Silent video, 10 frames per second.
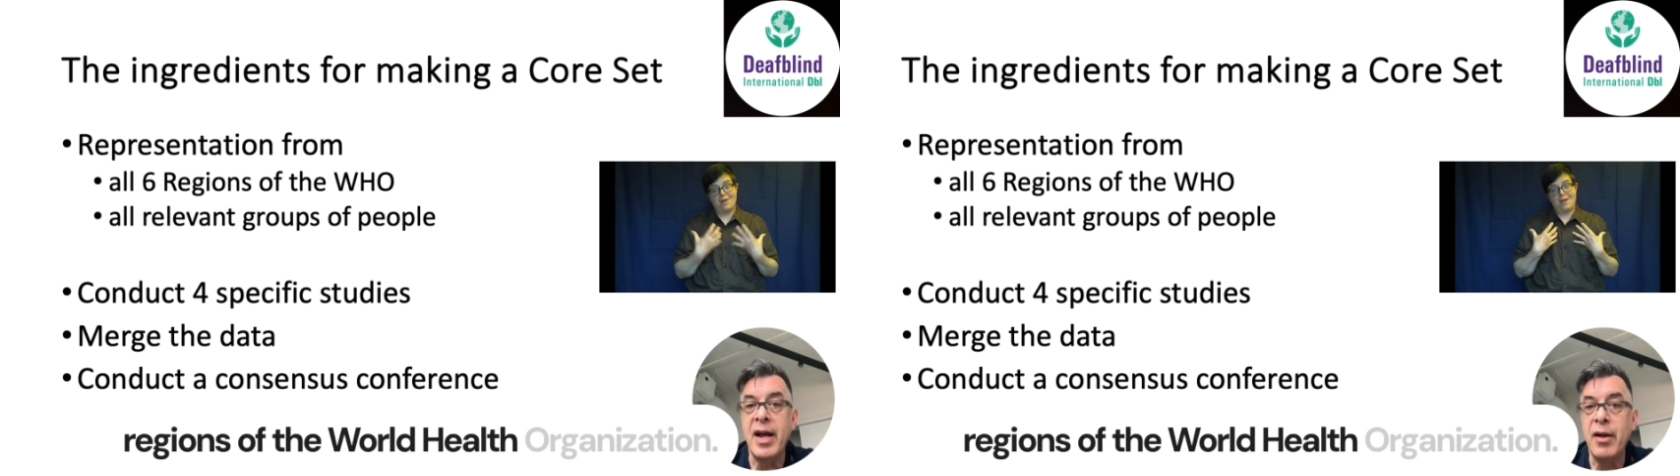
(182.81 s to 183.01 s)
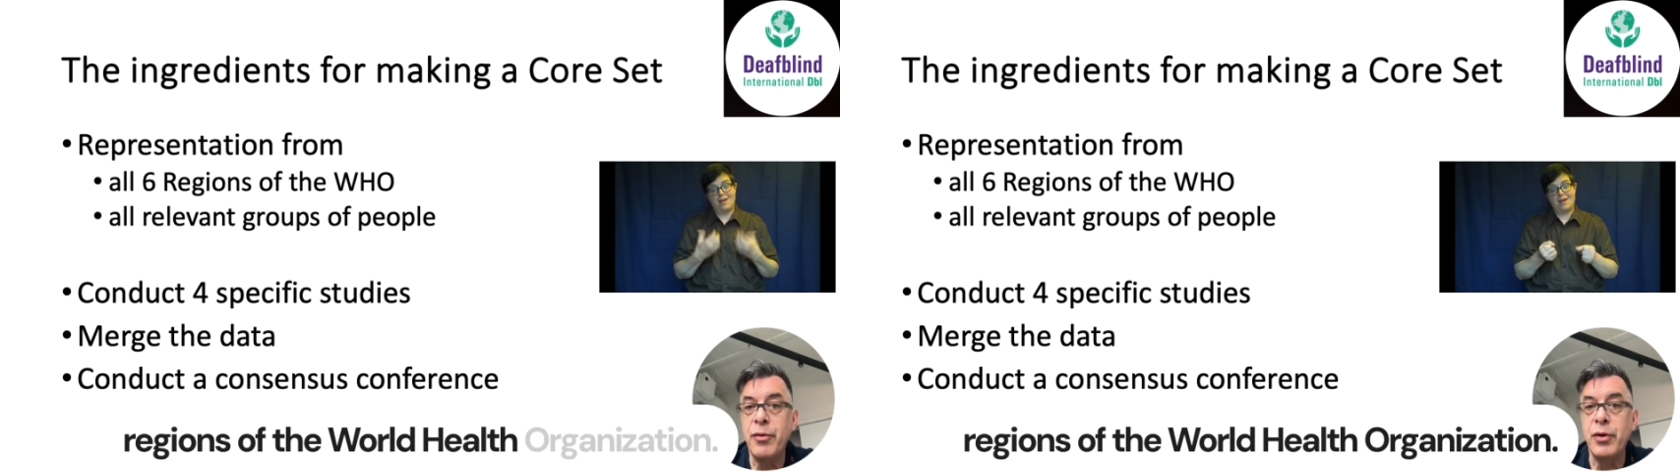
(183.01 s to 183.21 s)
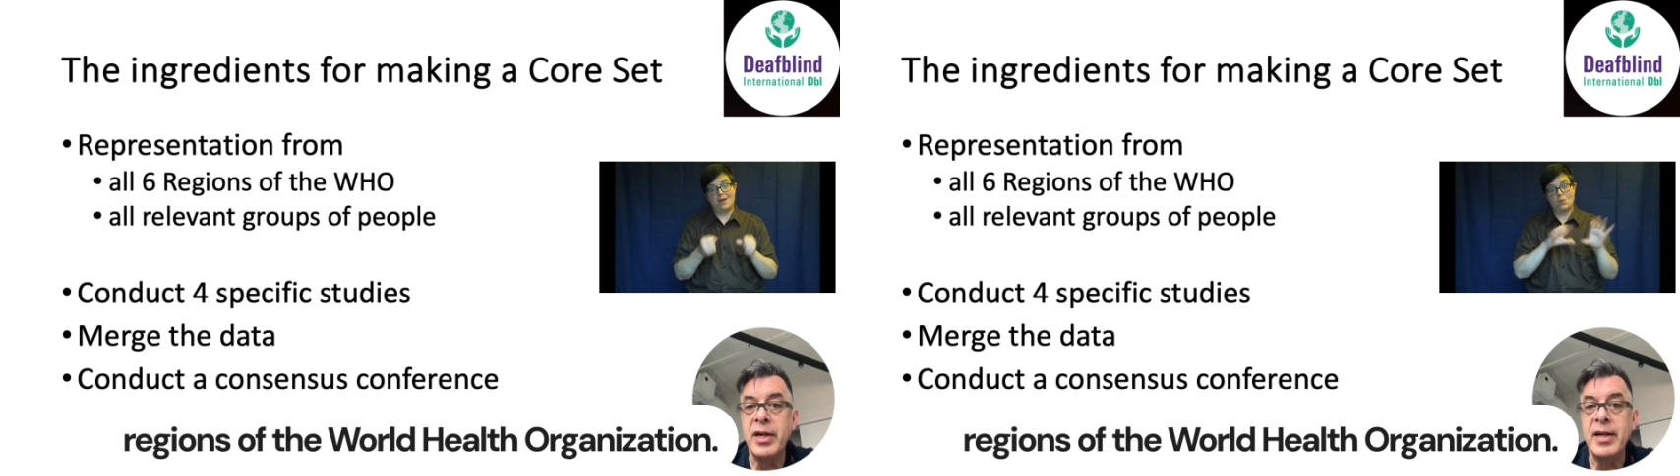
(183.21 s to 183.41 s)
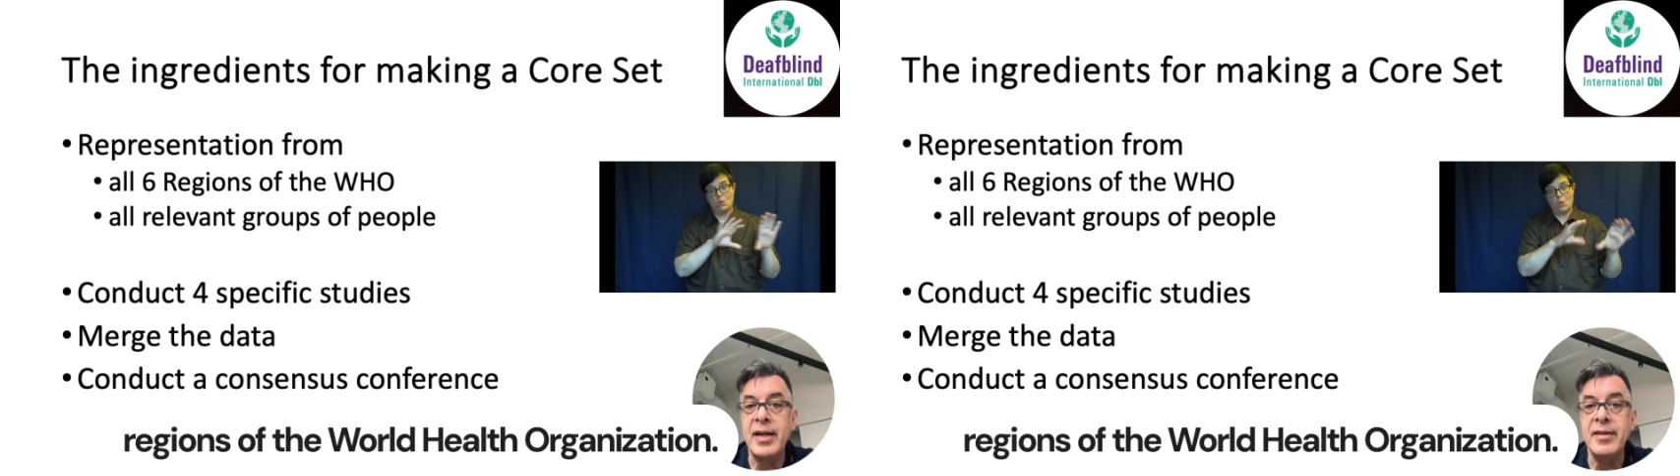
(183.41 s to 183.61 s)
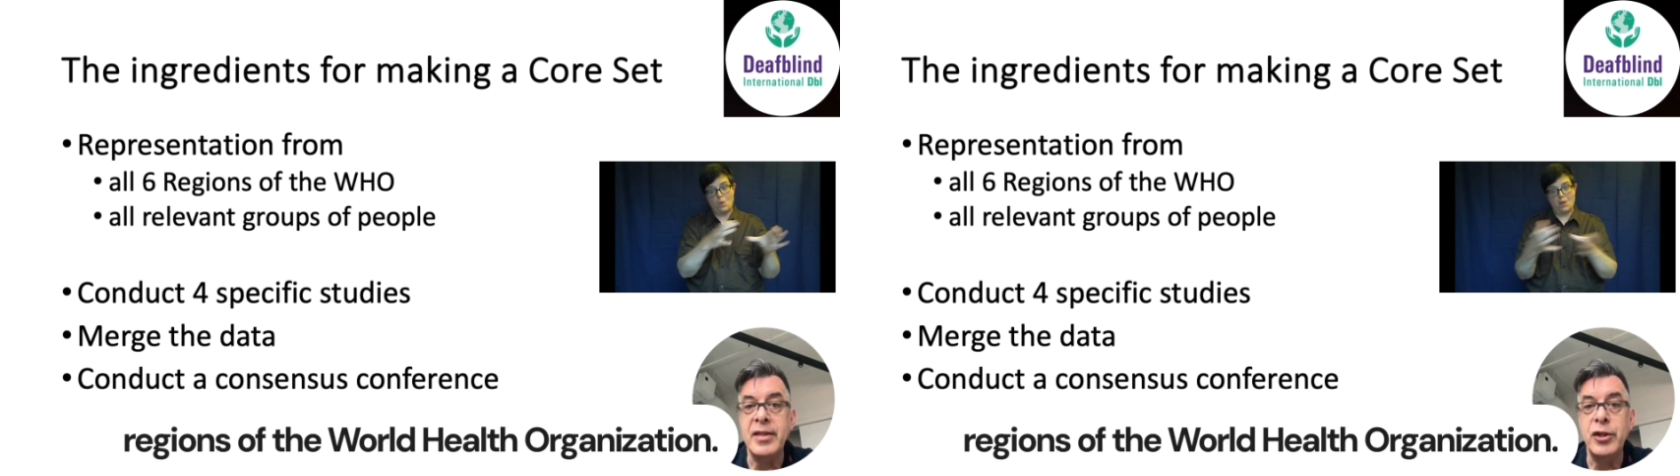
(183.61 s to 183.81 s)
Health
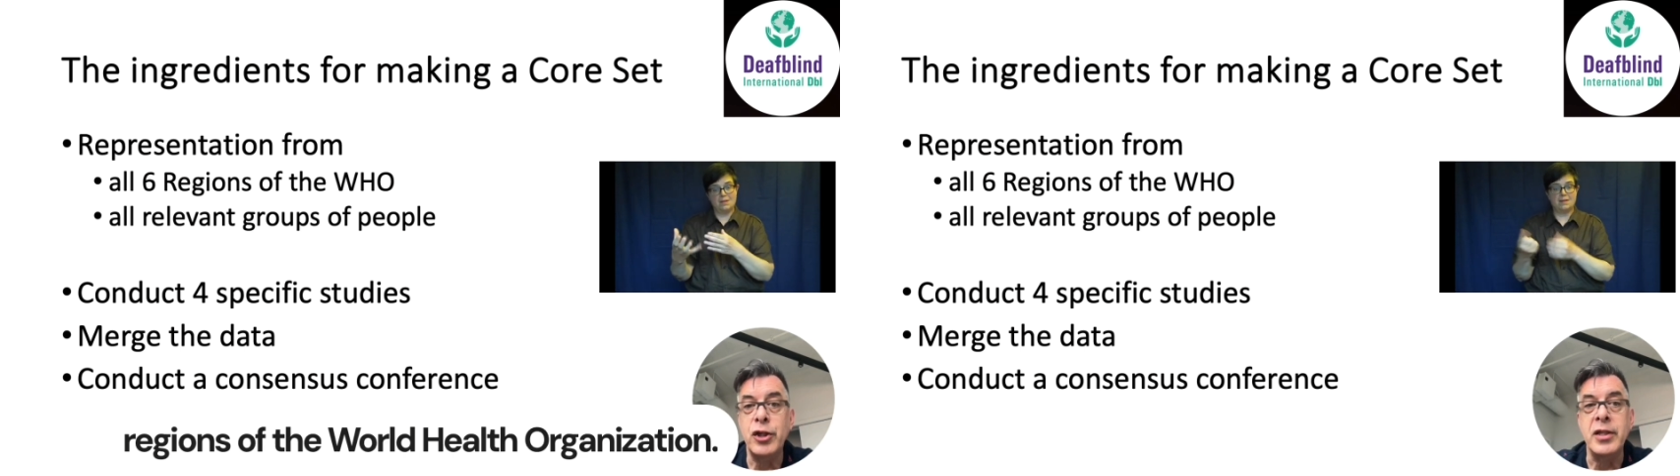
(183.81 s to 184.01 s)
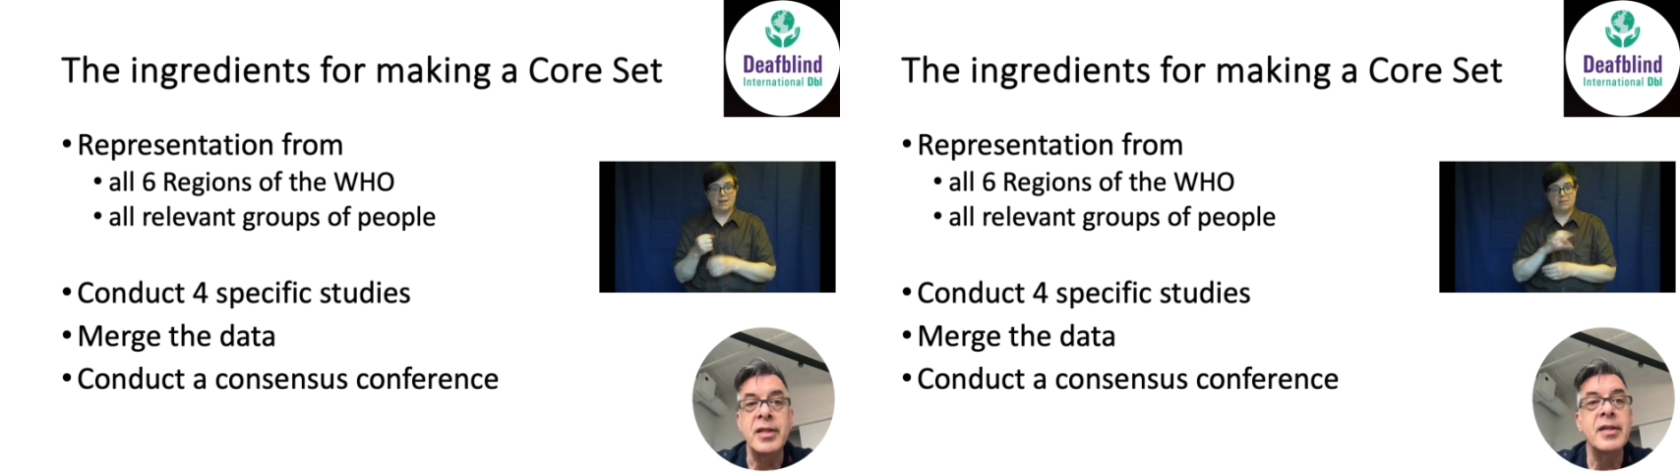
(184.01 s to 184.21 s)
Organization.